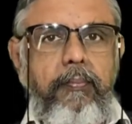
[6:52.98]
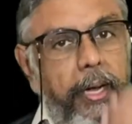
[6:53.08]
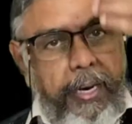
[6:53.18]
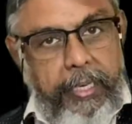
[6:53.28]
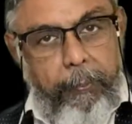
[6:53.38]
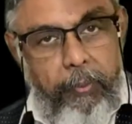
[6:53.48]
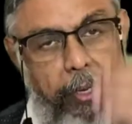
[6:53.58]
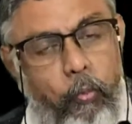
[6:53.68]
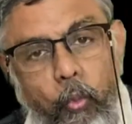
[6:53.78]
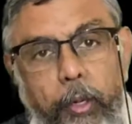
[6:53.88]
And I'm now
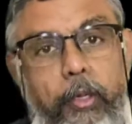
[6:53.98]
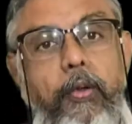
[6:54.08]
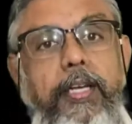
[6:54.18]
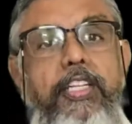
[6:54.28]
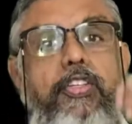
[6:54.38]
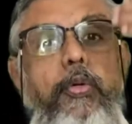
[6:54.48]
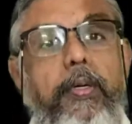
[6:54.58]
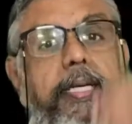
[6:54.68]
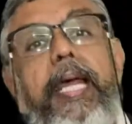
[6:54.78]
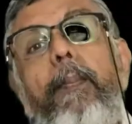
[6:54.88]
going to list you
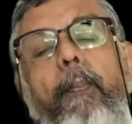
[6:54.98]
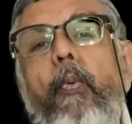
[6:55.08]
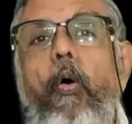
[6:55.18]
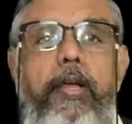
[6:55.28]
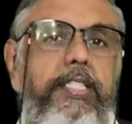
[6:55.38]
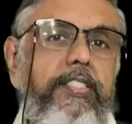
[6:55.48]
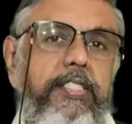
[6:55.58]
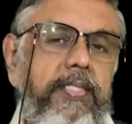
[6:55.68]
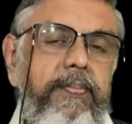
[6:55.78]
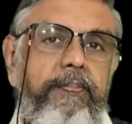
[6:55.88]
10 points.